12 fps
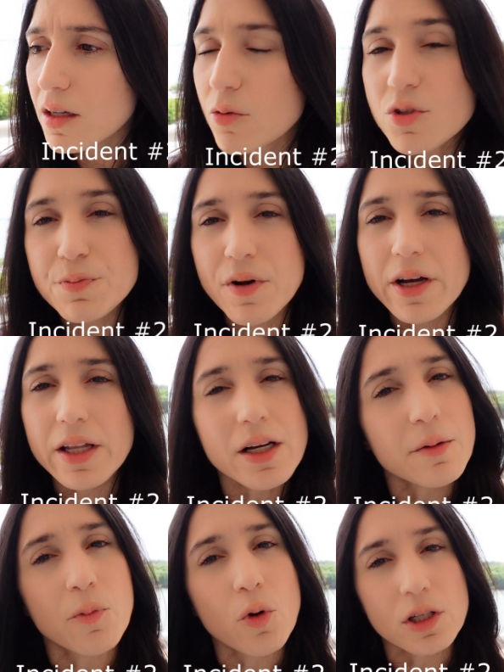it was probably
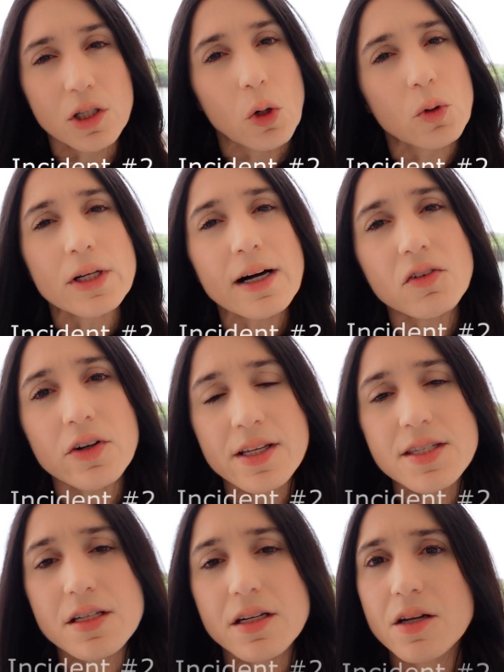like a more low level
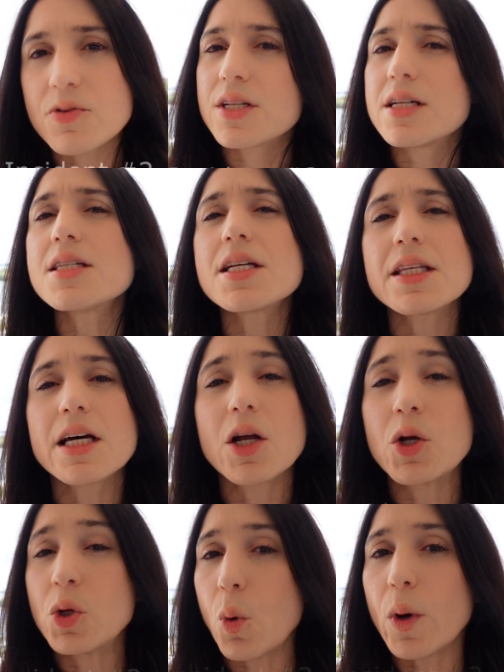incident. It was an incident
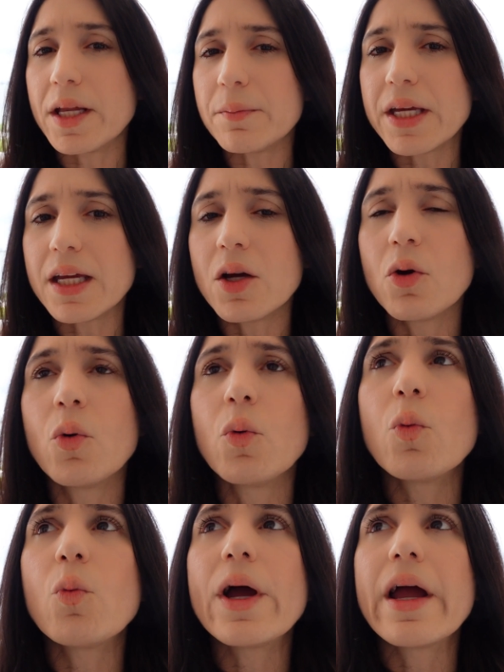that annoyed me
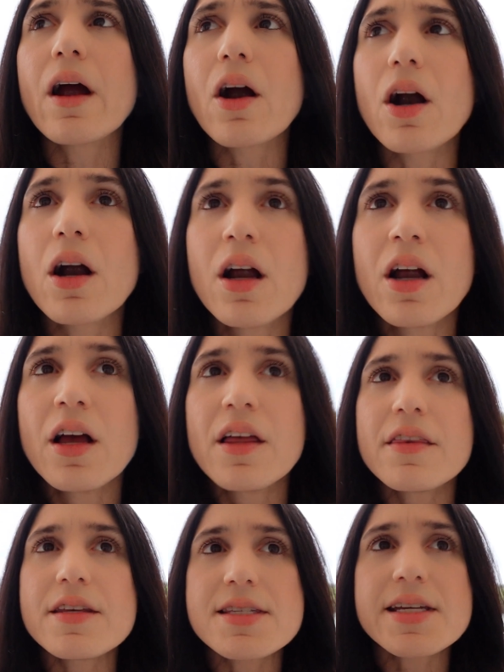where
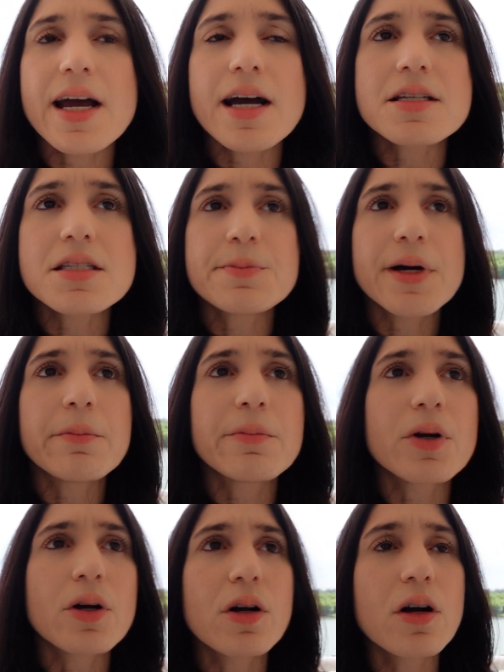this cast
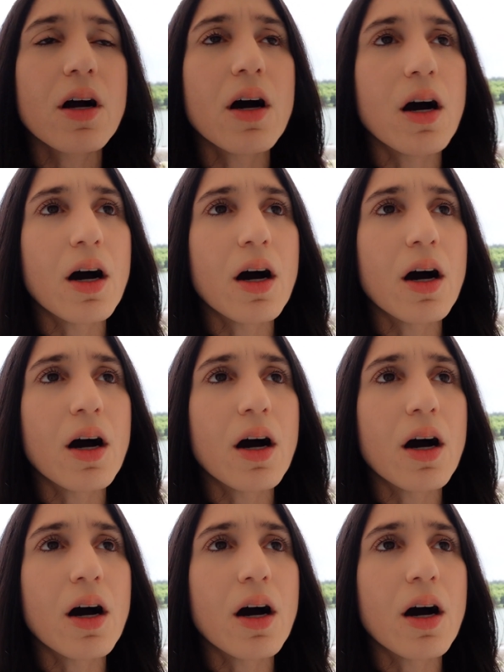member